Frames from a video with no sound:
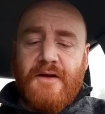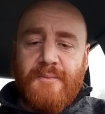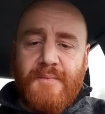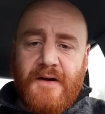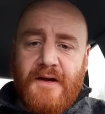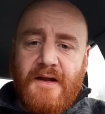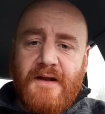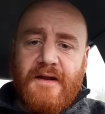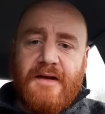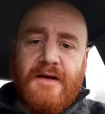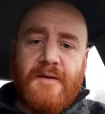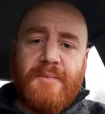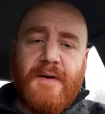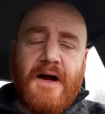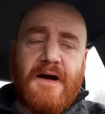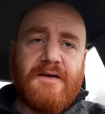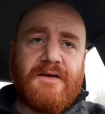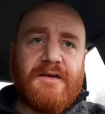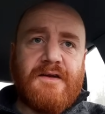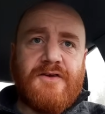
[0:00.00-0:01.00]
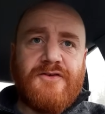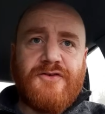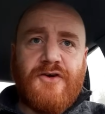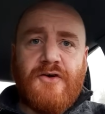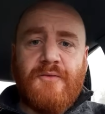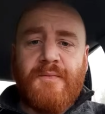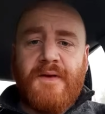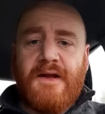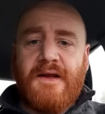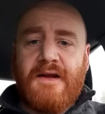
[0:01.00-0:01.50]
The political party in
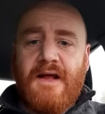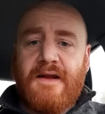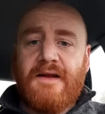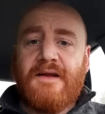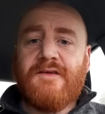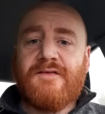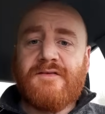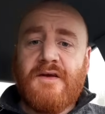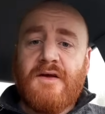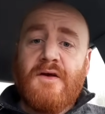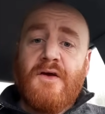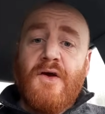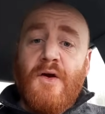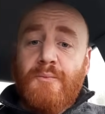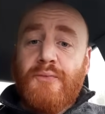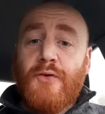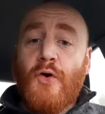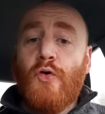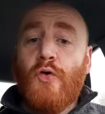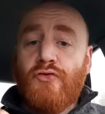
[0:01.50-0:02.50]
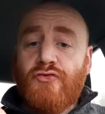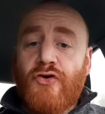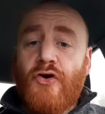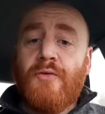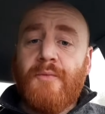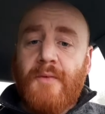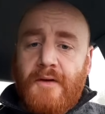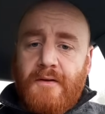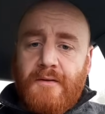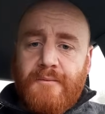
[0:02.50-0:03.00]
Germany that is
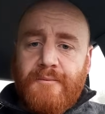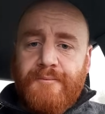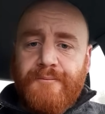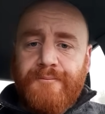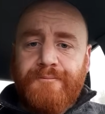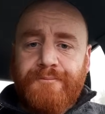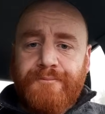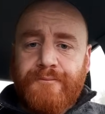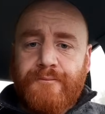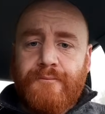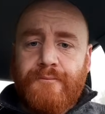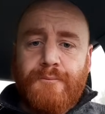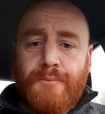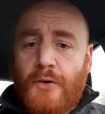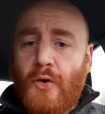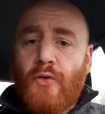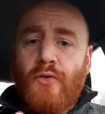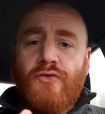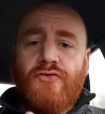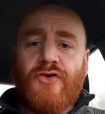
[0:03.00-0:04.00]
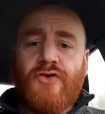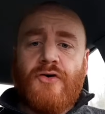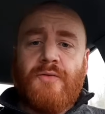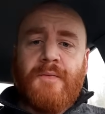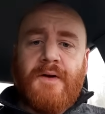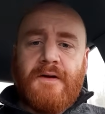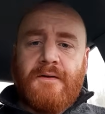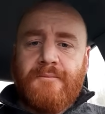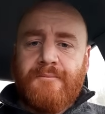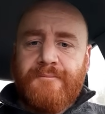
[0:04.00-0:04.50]
pro-German.
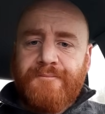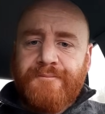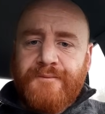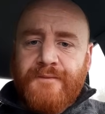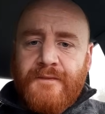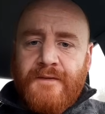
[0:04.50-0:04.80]
And